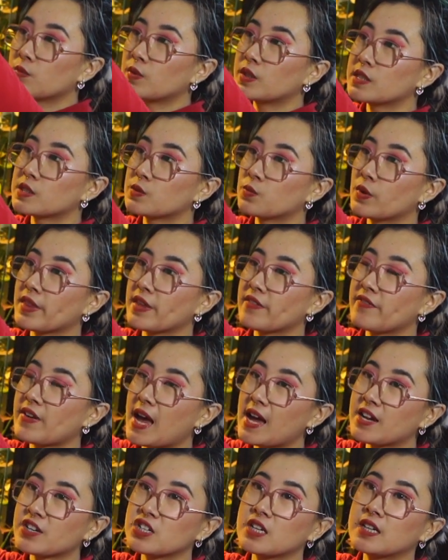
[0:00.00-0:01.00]
the ones where they've
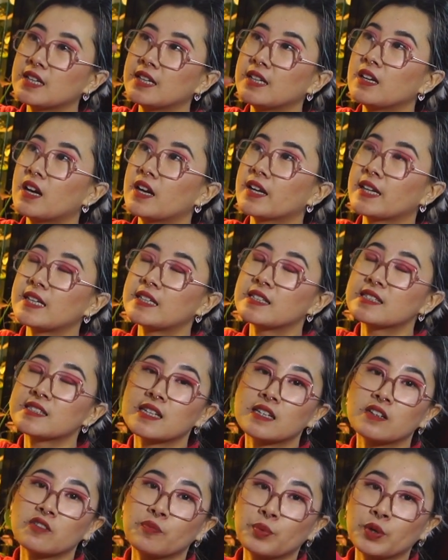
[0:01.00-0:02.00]
actually, like,
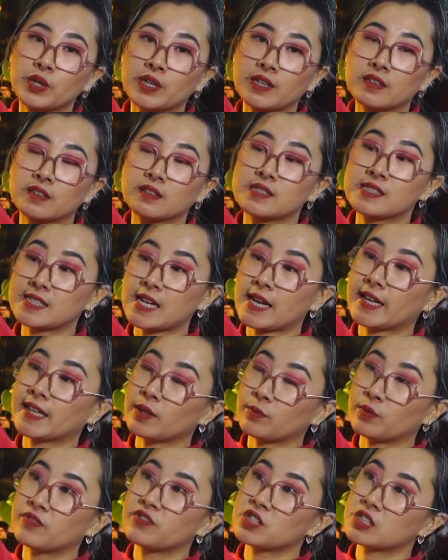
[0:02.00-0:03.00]
instead of
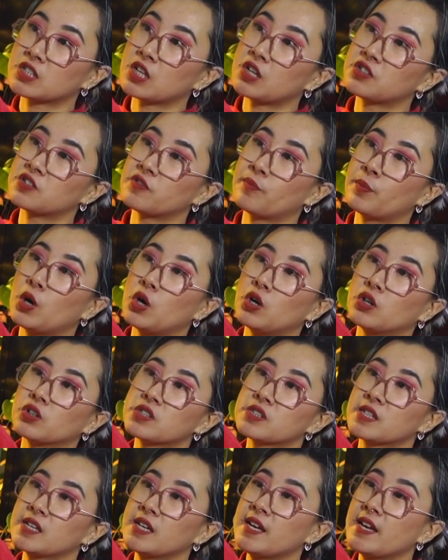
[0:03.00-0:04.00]
stacking with just loads of
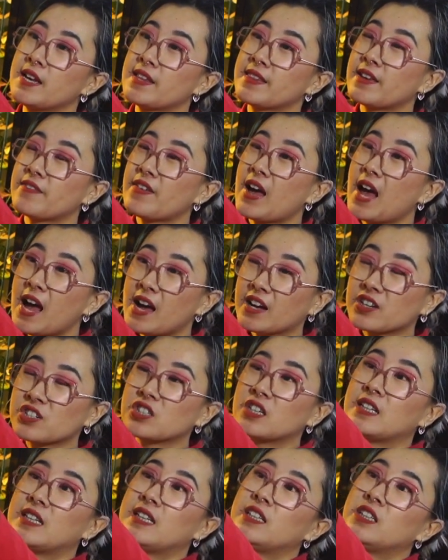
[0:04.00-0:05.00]
pots, they've
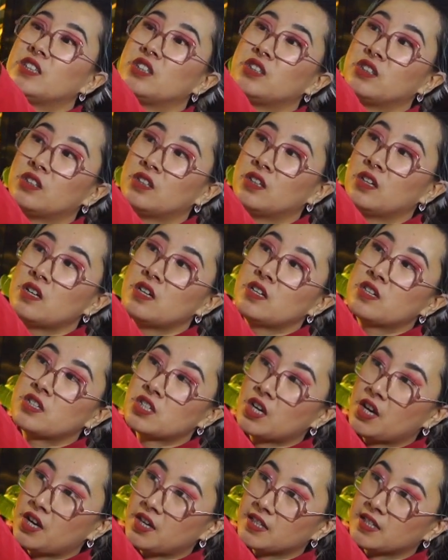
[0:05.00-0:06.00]
actually
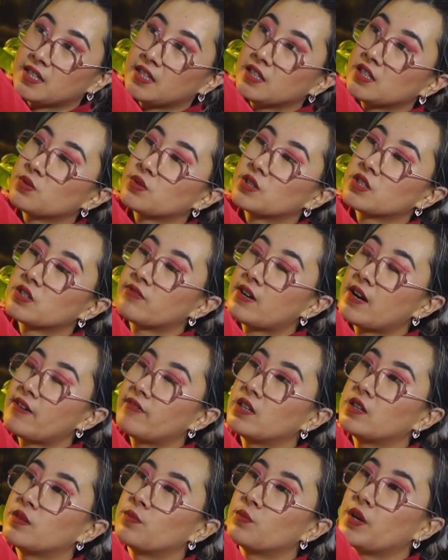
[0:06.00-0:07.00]
turned it into a
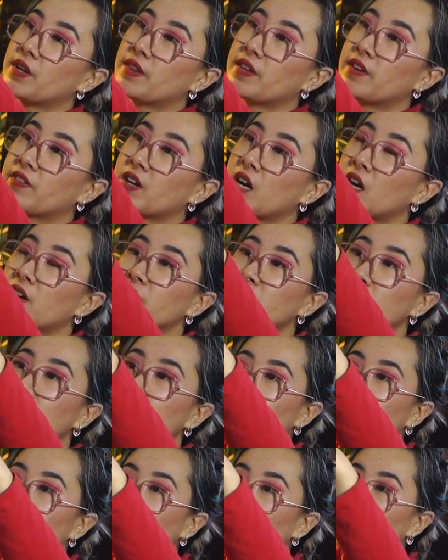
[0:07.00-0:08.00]
terrarium where they've covered it
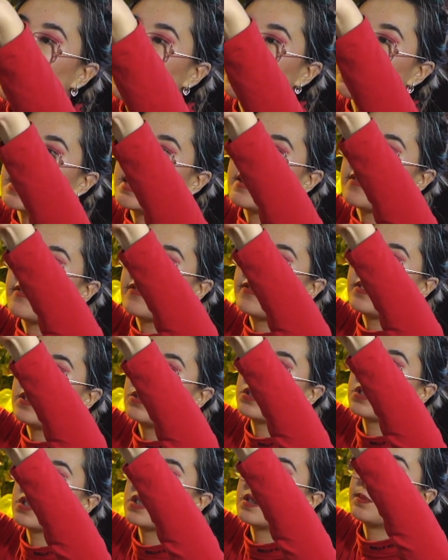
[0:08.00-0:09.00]
in moss and
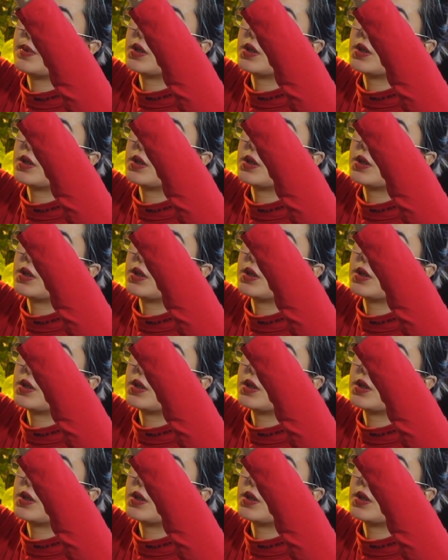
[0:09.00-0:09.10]
filled the